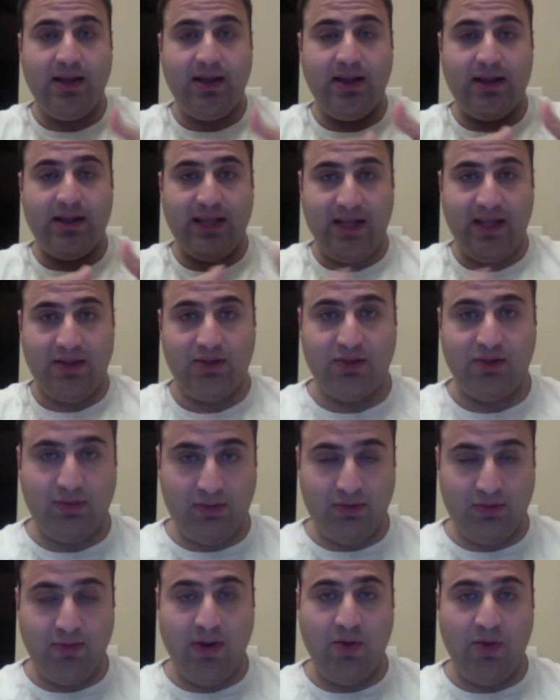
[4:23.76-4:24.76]
down
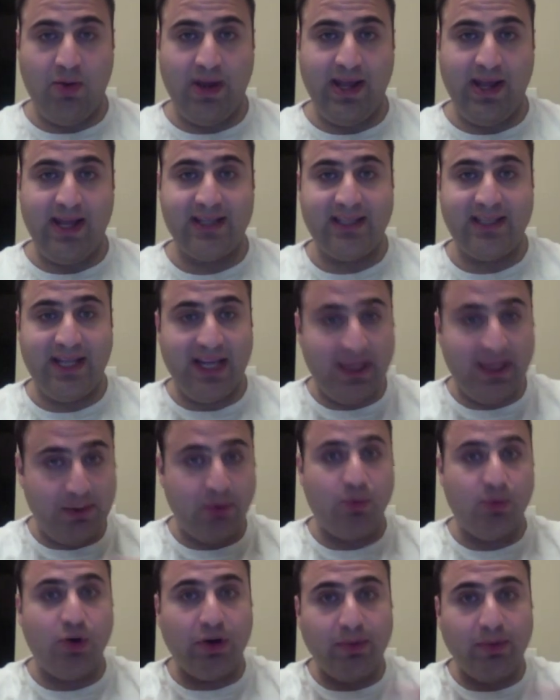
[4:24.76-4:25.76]
to my waist, and he
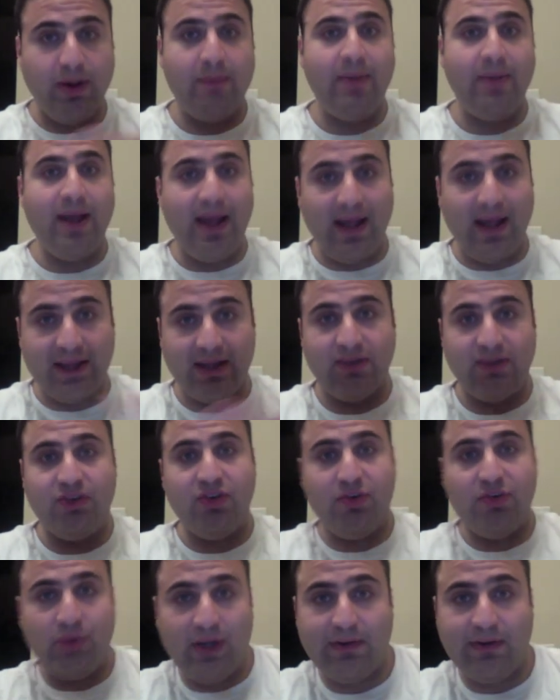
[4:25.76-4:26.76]
would work my back and
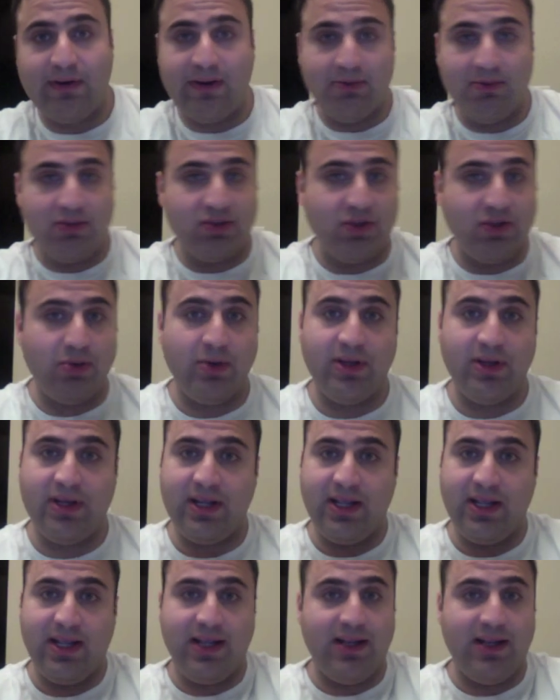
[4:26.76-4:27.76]
do whatever he was
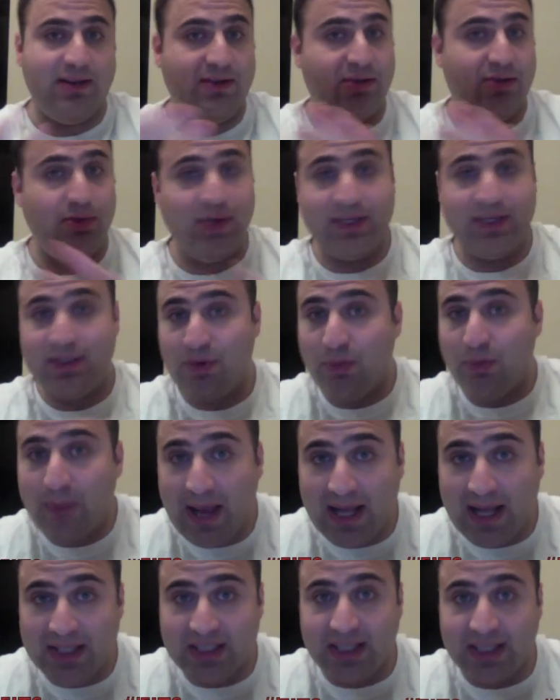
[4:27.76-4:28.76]
doing and do his little
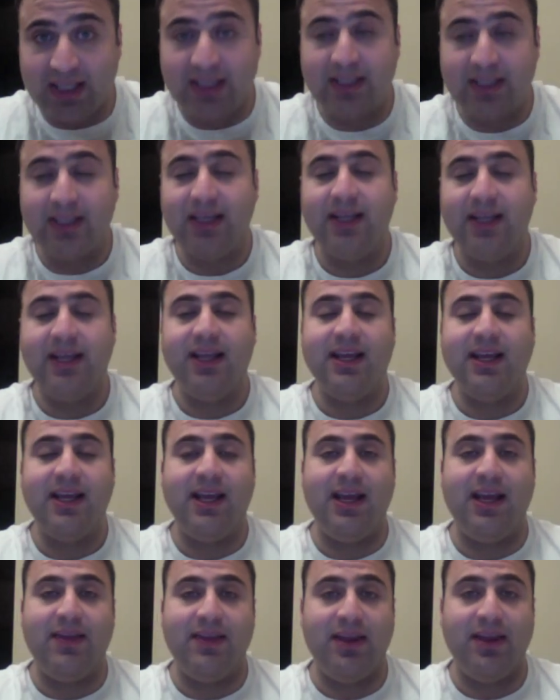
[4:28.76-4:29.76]
magic.
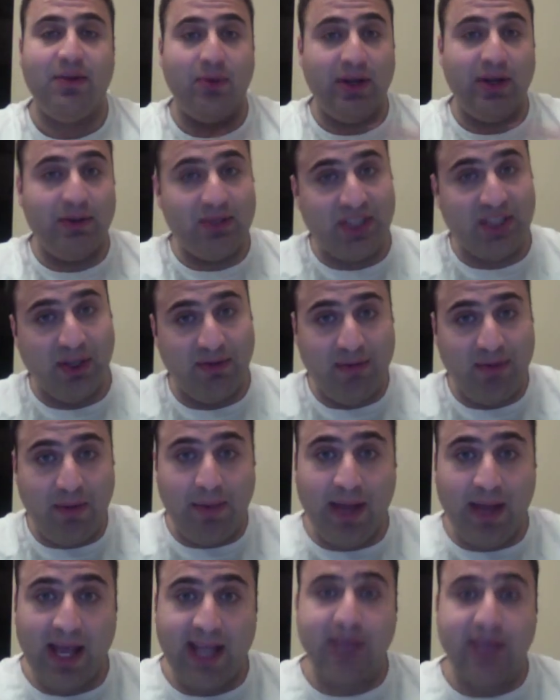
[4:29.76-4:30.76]
And then when he was done with my
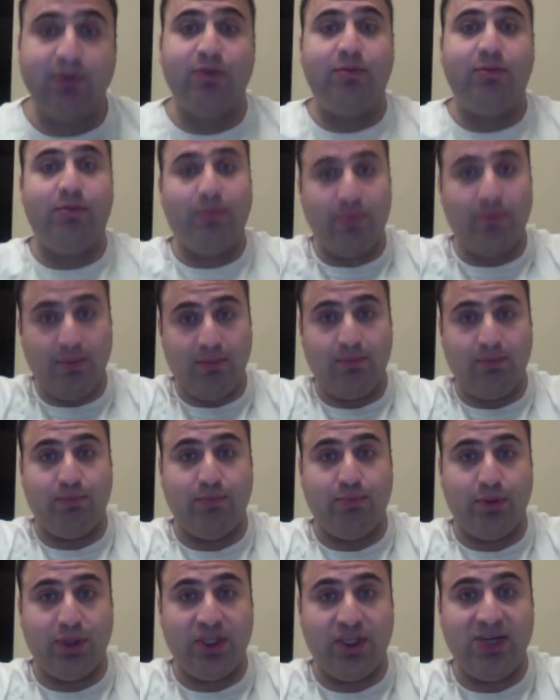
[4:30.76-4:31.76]
back, he would
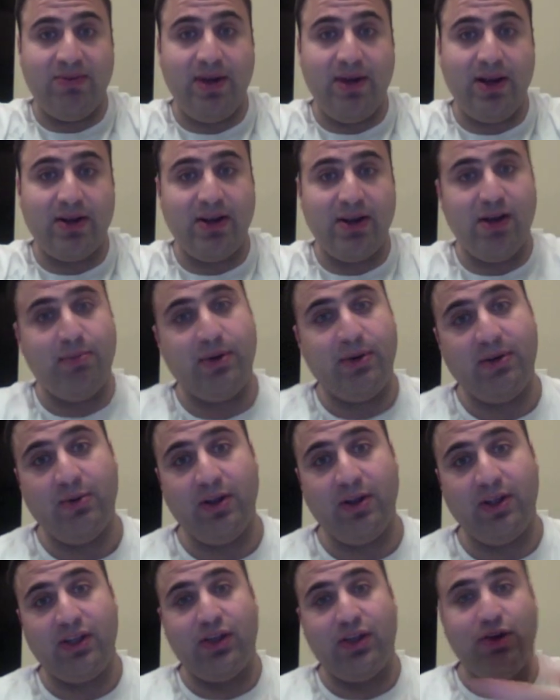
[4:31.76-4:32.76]
put the sheet back up. When he
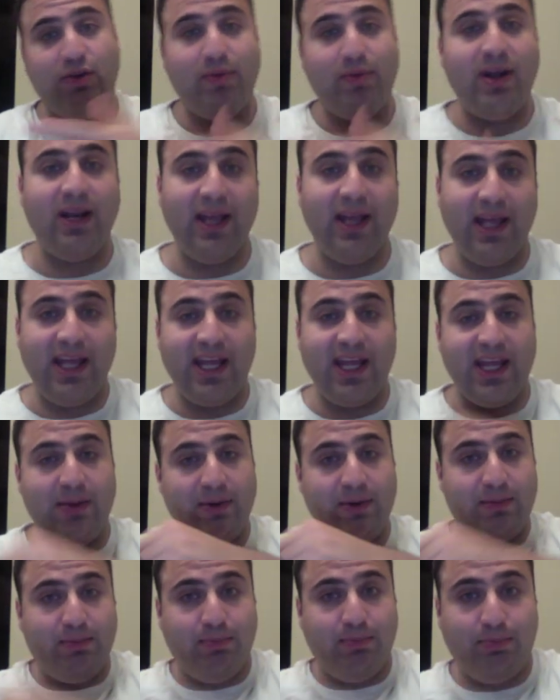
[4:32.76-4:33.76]
wanted to go to my leg, he
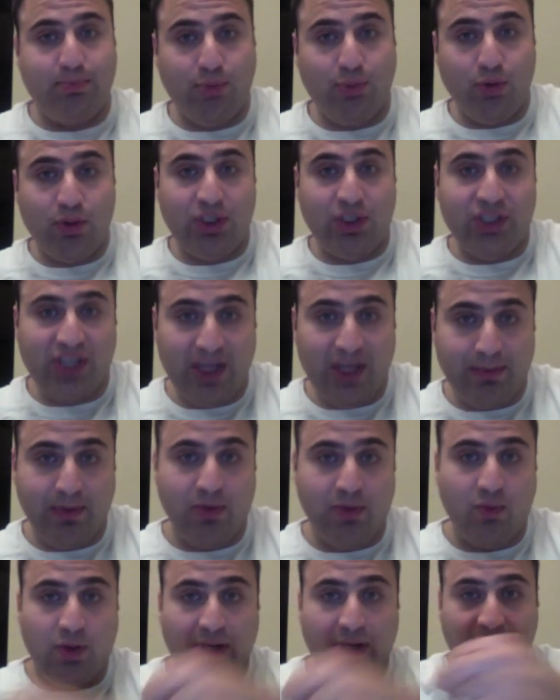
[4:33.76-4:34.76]
would pull the sheet up
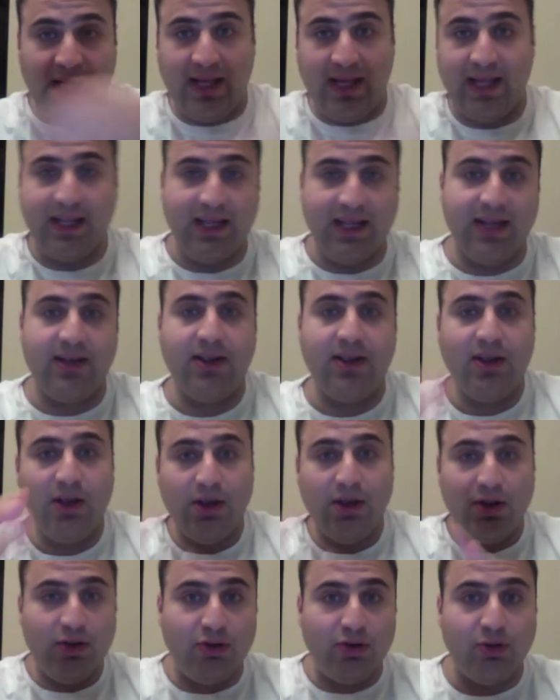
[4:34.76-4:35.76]
on one leg and
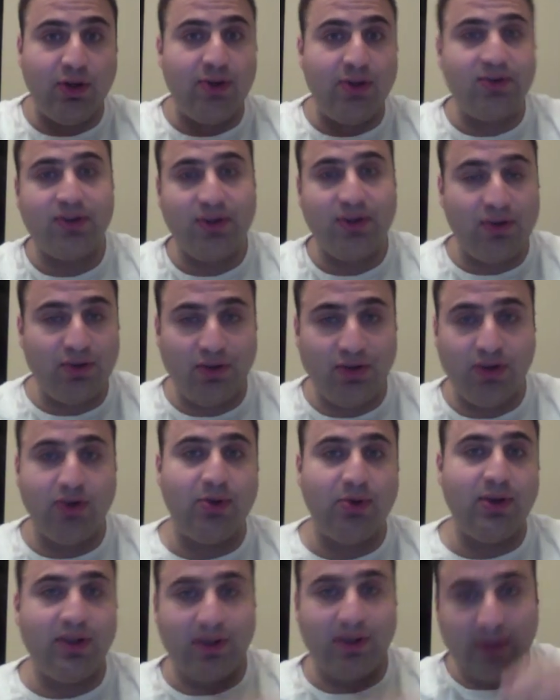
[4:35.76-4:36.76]
do what he was going to
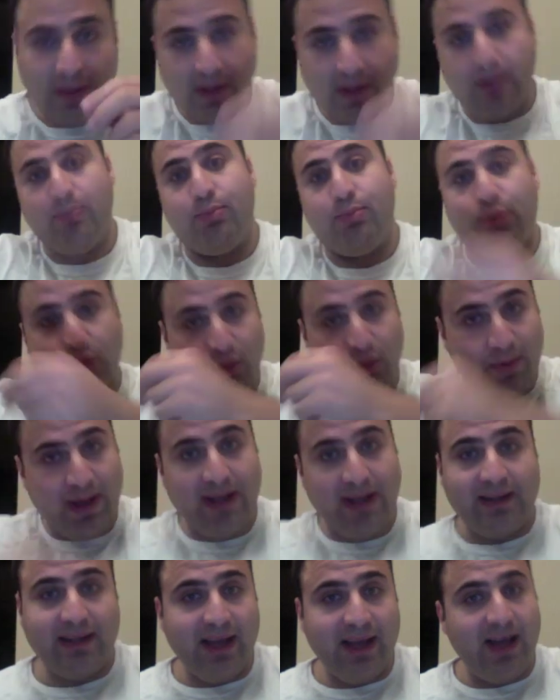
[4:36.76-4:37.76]
do and pull it
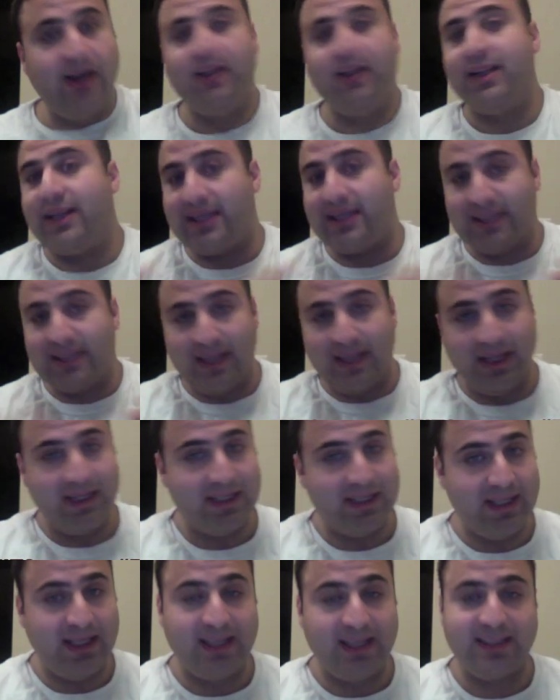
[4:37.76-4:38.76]
back down and, and,
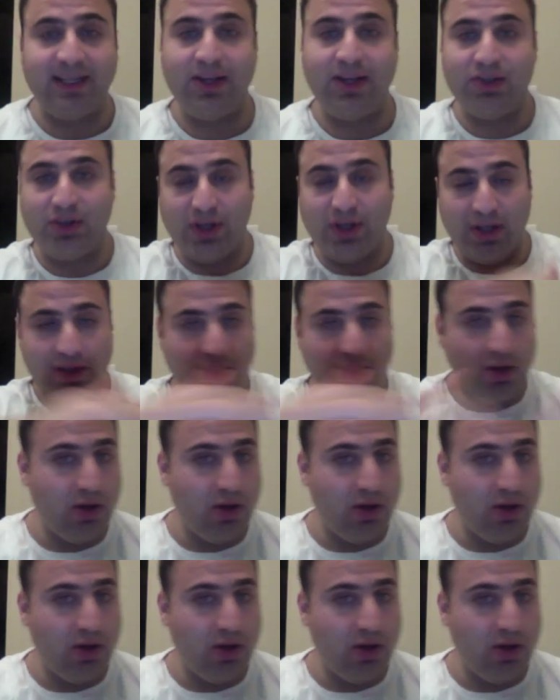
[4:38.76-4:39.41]
and etc.